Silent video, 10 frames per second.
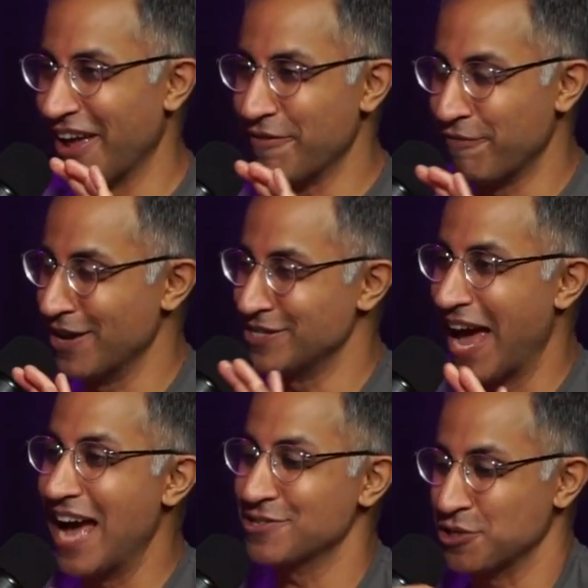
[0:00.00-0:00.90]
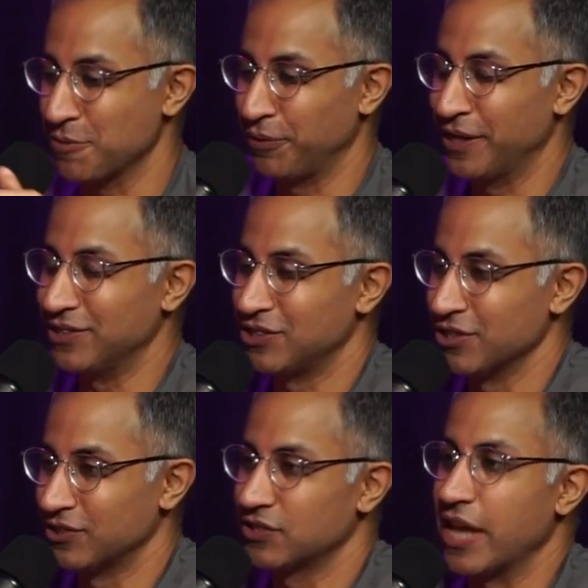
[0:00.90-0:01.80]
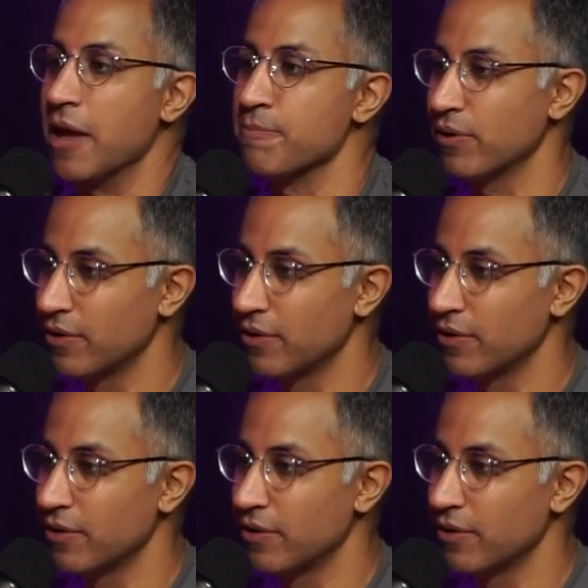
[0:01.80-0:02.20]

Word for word: a fantastic place to escape.